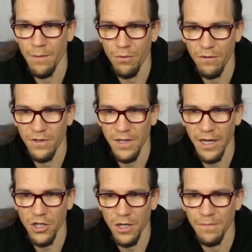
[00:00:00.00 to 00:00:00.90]

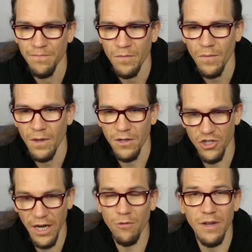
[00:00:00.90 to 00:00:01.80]
improvisation,
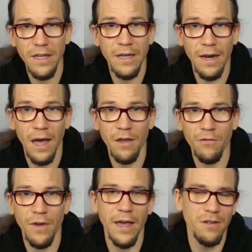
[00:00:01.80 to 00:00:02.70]
generally in
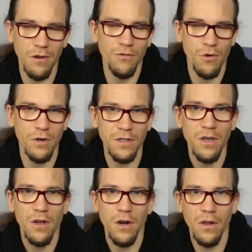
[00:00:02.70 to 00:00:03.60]
life and of course
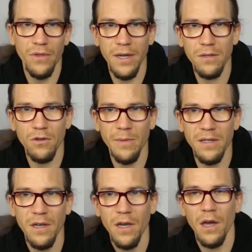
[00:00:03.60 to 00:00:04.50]
on the
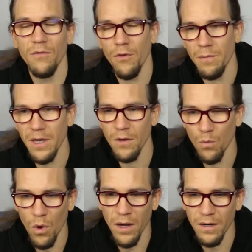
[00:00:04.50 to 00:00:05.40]
instrument. And for me,
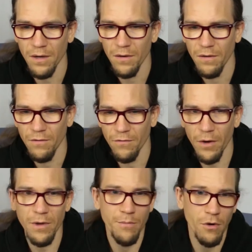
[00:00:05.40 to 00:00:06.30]
one
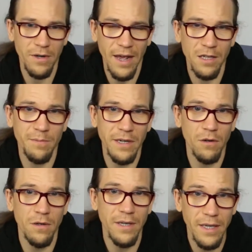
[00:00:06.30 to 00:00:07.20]
very important aspect
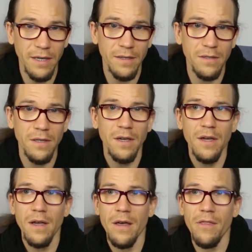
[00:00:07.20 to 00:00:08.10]
is
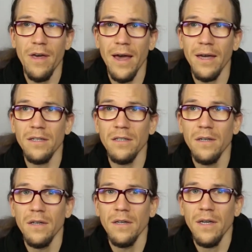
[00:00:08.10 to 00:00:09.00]
that
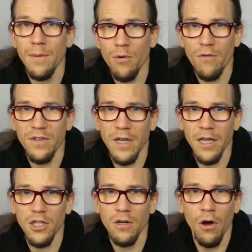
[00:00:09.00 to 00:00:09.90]

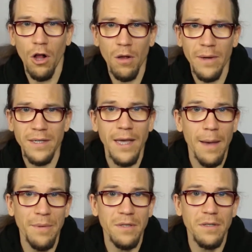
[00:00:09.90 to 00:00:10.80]
improvisation always
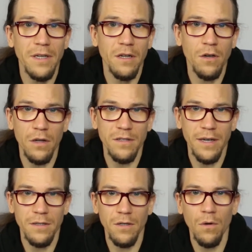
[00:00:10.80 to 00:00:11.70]
happens in a
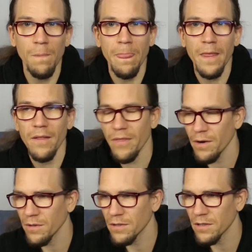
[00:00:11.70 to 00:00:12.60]
context. So
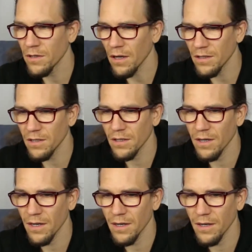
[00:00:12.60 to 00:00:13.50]
there is not, uh,